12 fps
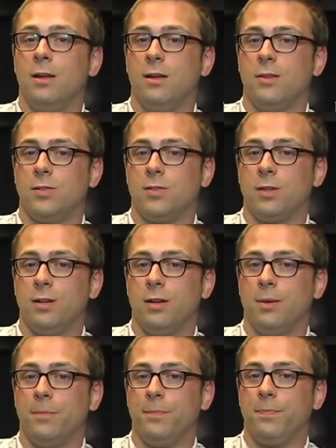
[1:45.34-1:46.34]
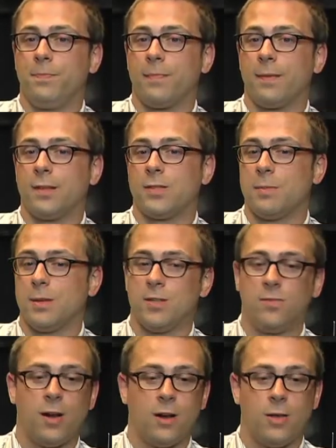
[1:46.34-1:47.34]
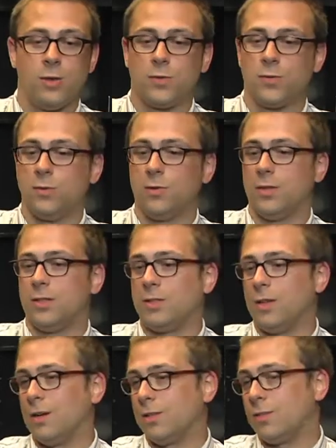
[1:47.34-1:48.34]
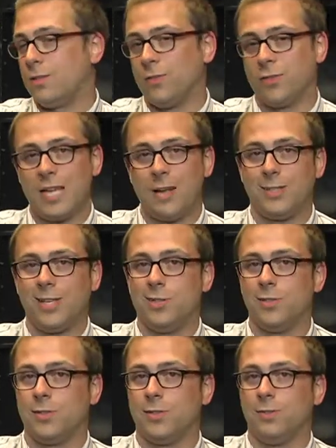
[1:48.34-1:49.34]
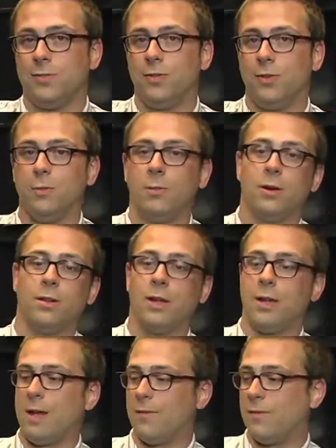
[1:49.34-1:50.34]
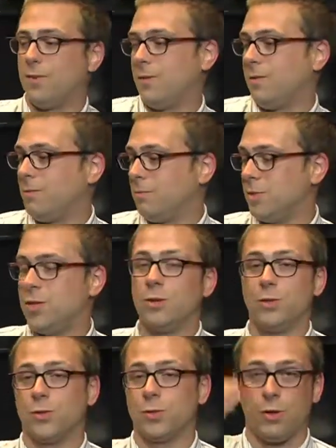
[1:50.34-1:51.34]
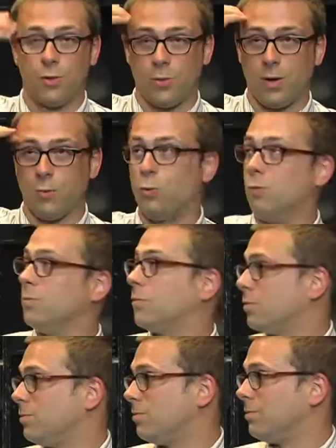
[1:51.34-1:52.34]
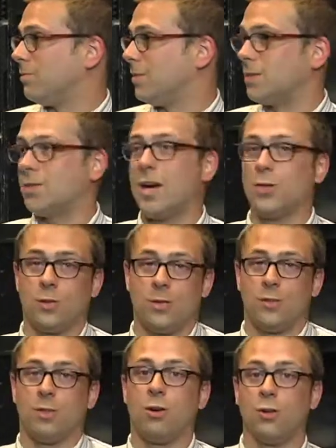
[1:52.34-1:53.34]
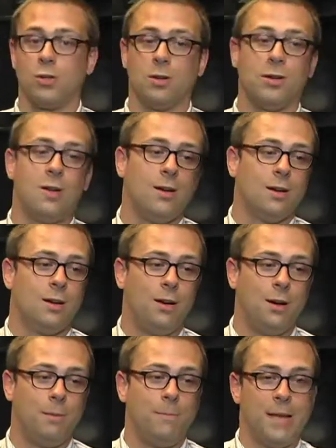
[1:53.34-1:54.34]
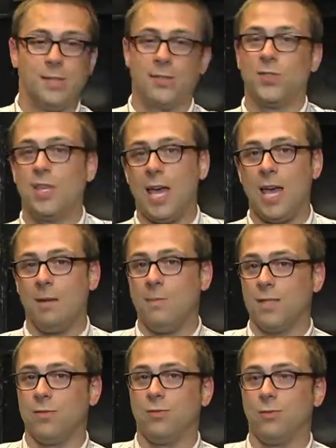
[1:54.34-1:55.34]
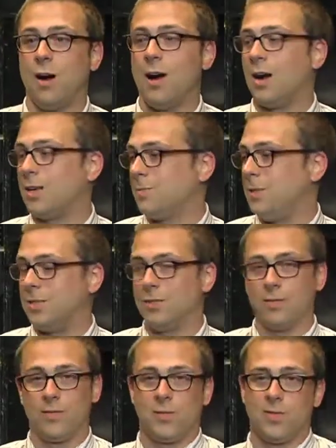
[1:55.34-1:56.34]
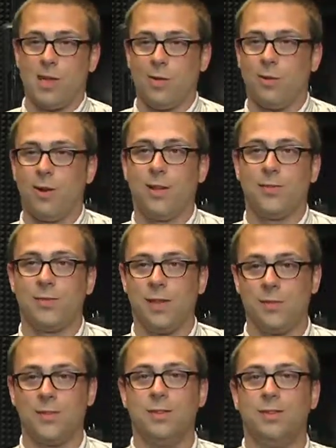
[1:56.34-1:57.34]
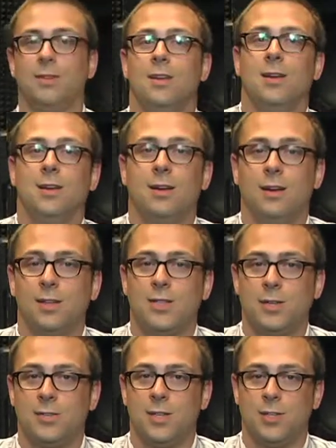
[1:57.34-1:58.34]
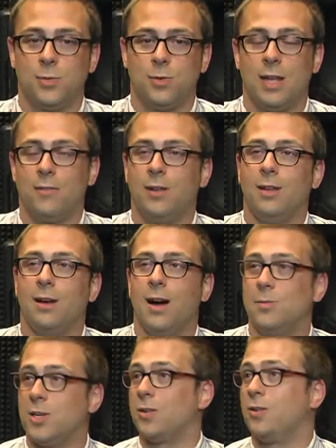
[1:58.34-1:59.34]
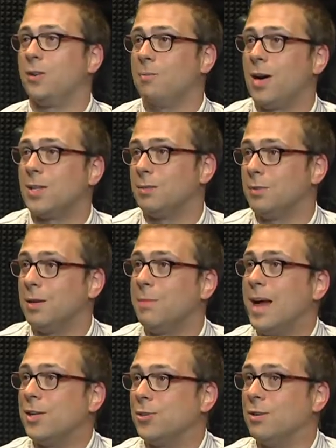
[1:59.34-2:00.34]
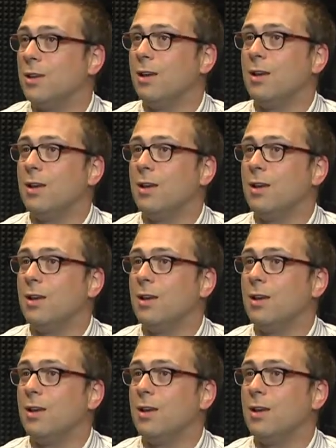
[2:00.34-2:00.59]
is something that's very useful. There's different sound stages in film where they have different materials all throughout a room this size or even larger. Beds of sand, beds of rocks, pieces of celery. I've seen sound stages with every object you can possibly imagine